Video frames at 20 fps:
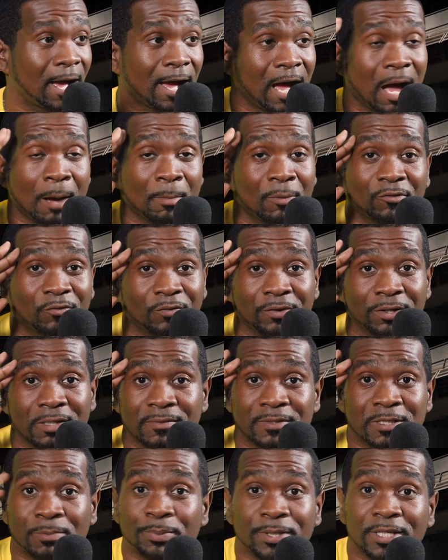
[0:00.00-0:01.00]
I'm afraid of
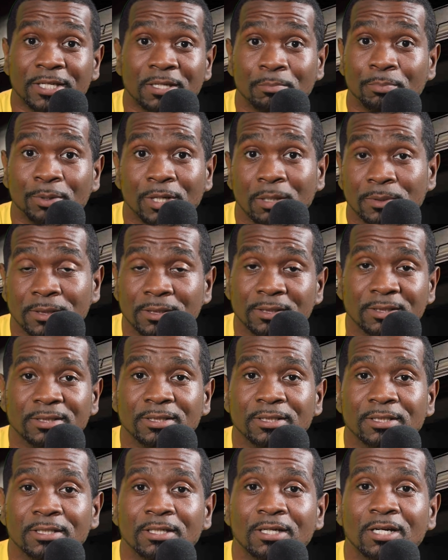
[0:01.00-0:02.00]
speaking
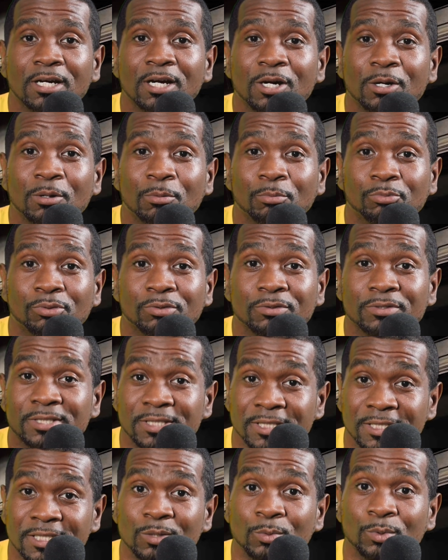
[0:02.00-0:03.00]
publicly.
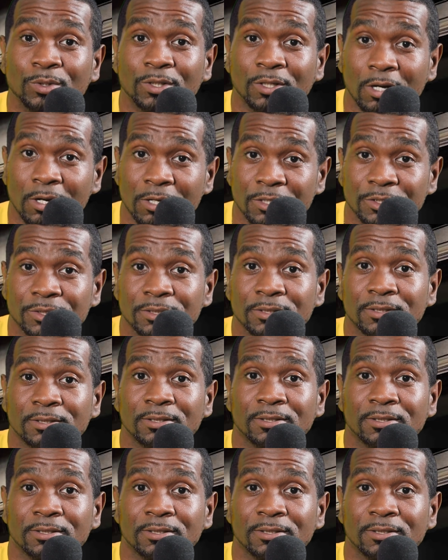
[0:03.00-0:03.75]
Proceed with caution.